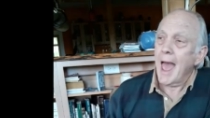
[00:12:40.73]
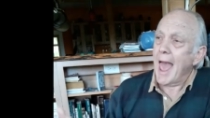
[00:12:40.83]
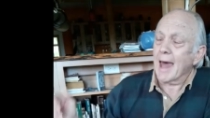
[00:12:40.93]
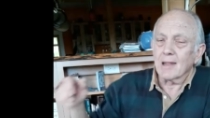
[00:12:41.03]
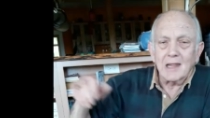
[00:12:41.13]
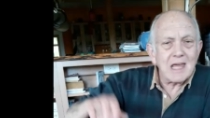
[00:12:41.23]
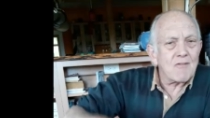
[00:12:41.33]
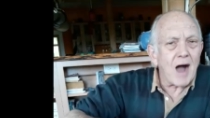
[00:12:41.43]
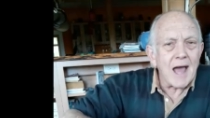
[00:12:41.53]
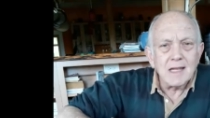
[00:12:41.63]
And
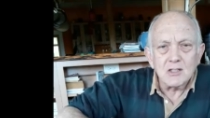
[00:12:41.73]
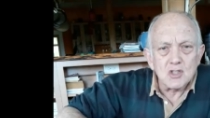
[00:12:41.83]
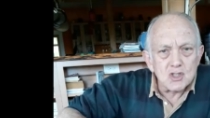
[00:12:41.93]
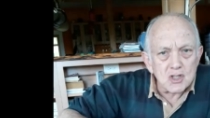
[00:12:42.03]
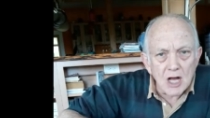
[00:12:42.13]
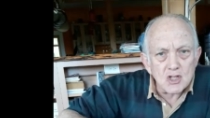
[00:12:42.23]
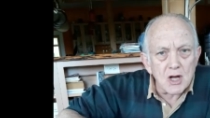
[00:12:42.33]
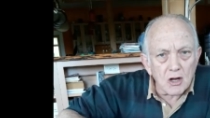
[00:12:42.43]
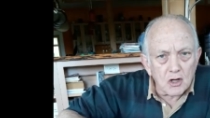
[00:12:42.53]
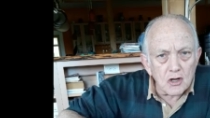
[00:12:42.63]
Levi did such
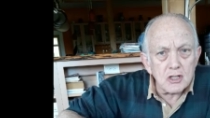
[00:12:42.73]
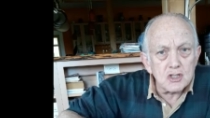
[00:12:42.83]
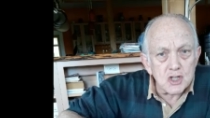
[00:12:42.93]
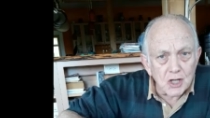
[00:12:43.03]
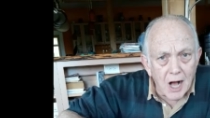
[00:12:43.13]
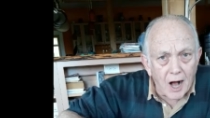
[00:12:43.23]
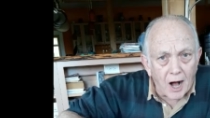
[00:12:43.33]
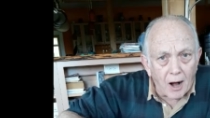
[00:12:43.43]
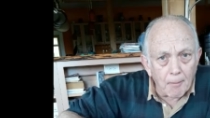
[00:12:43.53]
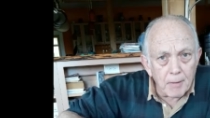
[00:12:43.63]
a good
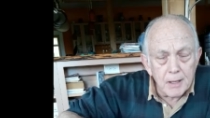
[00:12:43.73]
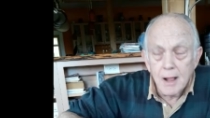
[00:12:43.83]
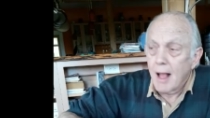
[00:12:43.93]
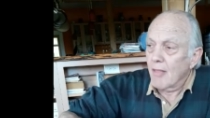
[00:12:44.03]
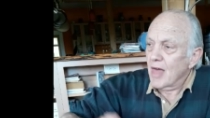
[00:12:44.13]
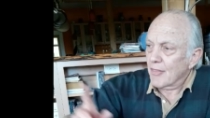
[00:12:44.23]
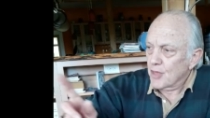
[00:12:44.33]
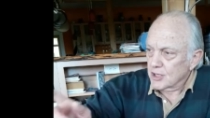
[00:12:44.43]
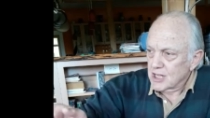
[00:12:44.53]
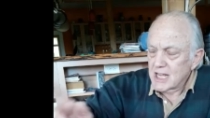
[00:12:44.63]
job that
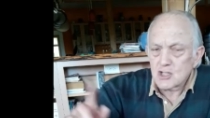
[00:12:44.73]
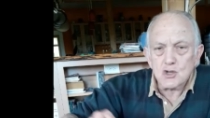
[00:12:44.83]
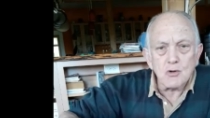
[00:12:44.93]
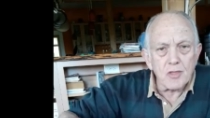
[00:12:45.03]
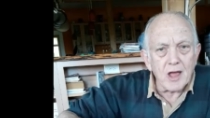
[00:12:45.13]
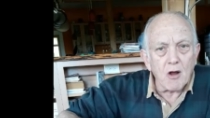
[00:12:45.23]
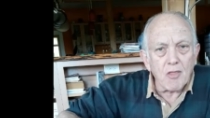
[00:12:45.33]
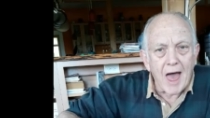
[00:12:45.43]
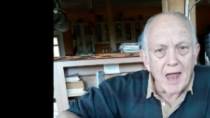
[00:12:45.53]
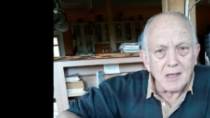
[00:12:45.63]
the teacher there
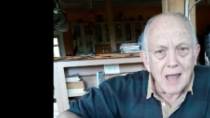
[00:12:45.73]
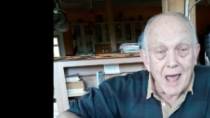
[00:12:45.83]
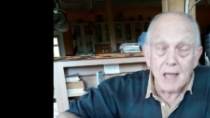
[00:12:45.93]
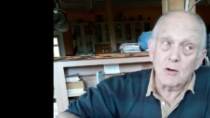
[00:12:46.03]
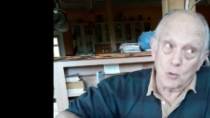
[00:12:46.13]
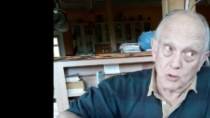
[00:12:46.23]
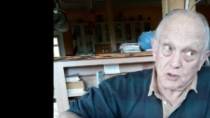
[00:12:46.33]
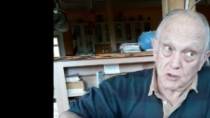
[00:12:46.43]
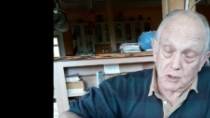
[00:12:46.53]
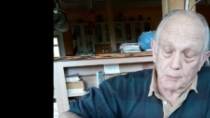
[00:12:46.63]
that day, who was
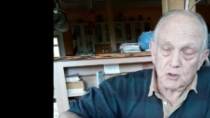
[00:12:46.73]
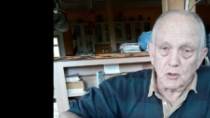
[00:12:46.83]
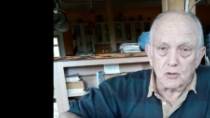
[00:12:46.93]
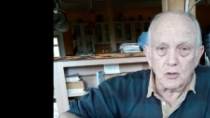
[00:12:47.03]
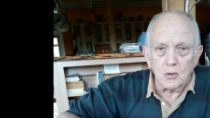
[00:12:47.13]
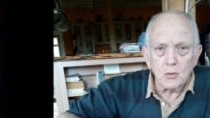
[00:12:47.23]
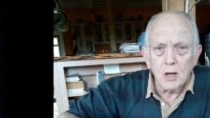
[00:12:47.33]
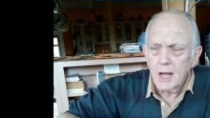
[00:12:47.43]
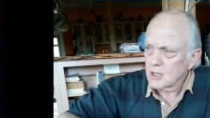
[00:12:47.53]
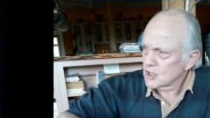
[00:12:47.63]
a substitute,
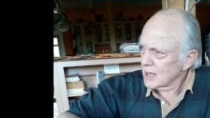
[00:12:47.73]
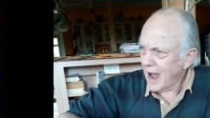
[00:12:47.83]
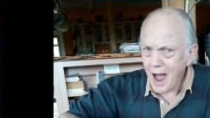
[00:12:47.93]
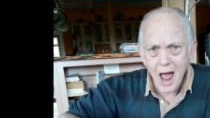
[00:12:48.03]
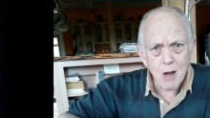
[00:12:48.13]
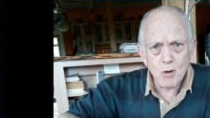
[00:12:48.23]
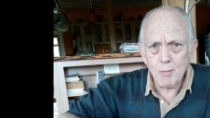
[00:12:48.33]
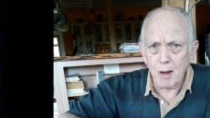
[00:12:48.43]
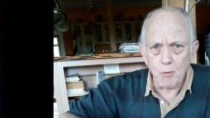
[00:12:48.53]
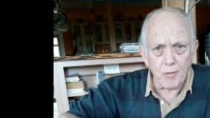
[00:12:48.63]
said, I
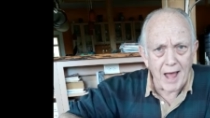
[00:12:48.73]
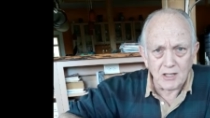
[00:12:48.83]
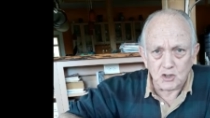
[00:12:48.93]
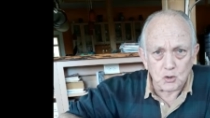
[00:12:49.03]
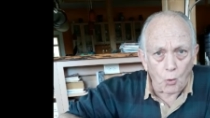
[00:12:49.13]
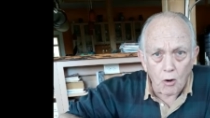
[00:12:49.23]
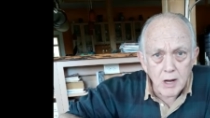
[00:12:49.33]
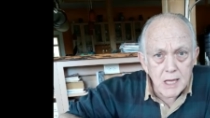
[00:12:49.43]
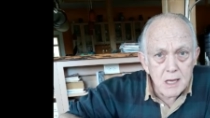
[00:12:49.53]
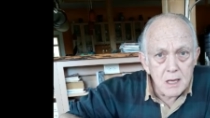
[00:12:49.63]
remember that
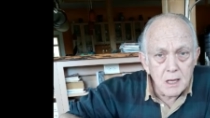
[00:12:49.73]
story.